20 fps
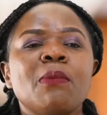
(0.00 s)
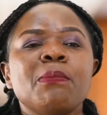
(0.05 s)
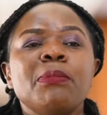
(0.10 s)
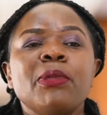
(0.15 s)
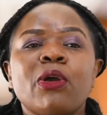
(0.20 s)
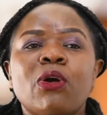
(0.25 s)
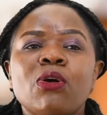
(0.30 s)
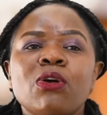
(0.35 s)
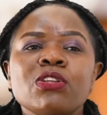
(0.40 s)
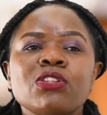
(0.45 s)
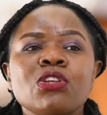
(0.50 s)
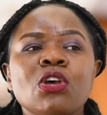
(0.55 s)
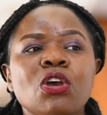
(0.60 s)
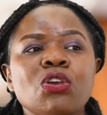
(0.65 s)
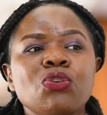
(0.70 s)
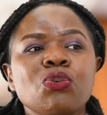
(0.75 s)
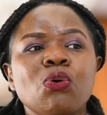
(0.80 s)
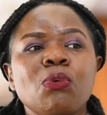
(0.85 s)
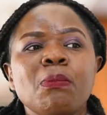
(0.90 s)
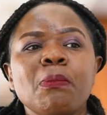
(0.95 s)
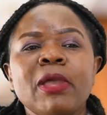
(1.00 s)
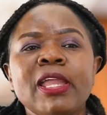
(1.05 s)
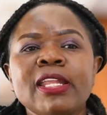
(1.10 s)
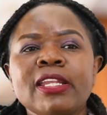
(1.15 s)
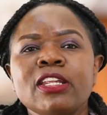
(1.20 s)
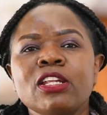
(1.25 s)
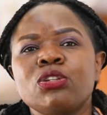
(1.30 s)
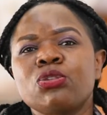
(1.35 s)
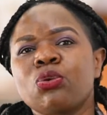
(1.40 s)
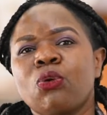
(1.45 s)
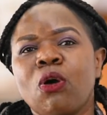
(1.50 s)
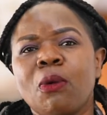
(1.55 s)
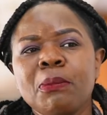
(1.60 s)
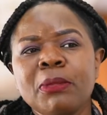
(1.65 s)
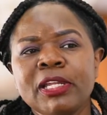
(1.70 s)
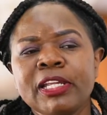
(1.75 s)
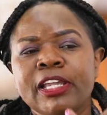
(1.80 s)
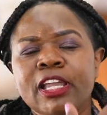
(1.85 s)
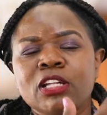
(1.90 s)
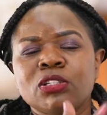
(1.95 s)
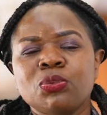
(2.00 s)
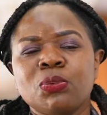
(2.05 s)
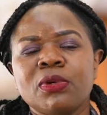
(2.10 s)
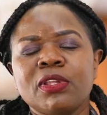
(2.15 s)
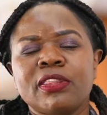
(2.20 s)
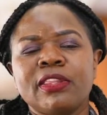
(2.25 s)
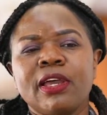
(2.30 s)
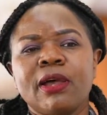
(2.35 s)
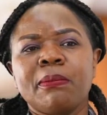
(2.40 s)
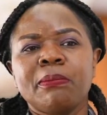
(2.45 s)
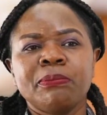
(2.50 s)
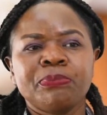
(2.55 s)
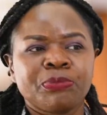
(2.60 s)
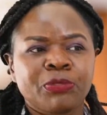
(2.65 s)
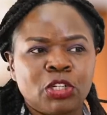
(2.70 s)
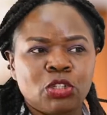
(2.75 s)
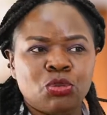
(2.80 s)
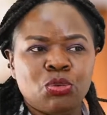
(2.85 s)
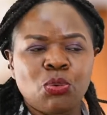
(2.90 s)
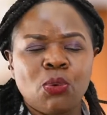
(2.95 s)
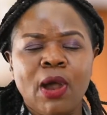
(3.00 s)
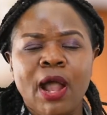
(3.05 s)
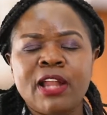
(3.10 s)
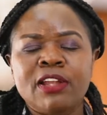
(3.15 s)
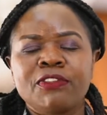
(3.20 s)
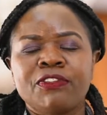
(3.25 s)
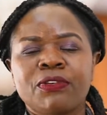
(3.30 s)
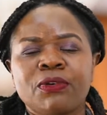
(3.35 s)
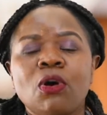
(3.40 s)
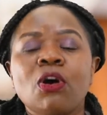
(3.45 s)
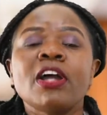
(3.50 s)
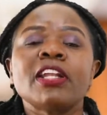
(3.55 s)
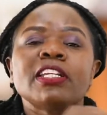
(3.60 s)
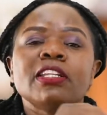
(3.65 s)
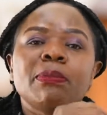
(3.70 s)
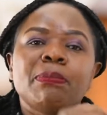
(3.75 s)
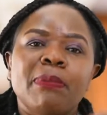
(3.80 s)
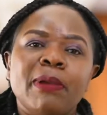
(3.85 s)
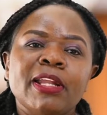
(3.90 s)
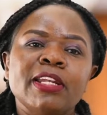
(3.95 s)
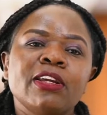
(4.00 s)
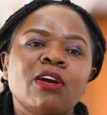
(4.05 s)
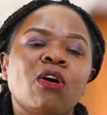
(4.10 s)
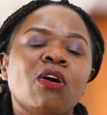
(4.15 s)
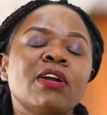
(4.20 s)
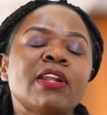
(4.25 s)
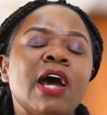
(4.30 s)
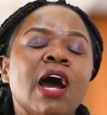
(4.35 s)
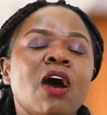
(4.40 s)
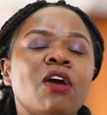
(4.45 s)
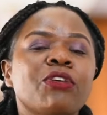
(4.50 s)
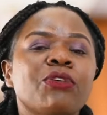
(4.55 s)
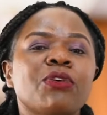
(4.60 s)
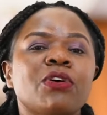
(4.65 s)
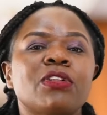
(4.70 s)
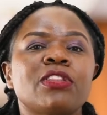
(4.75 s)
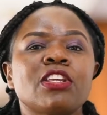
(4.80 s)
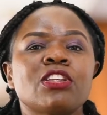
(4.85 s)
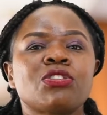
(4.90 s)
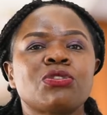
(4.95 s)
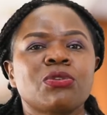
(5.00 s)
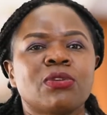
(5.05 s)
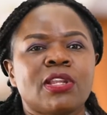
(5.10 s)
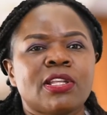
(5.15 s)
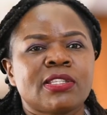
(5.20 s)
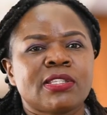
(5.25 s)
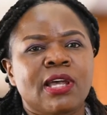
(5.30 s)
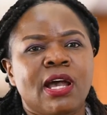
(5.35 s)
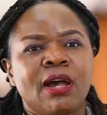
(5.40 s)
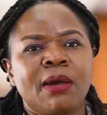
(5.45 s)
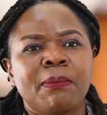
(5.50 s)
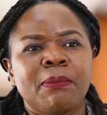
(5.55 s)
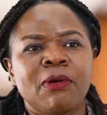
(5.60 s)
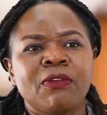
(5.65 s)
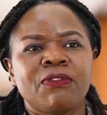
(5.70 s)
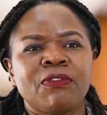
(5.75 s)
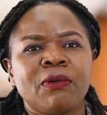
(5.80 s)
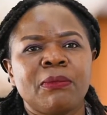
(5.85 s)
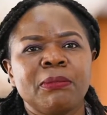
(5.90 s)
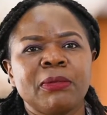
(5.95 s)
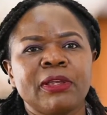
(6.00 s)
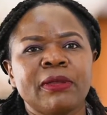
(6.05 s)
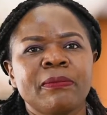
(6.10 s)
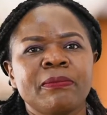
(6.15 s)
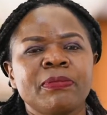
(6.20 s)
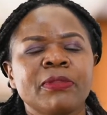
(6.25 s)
because you may need to communicate with them to and fro depending on how the students are performing.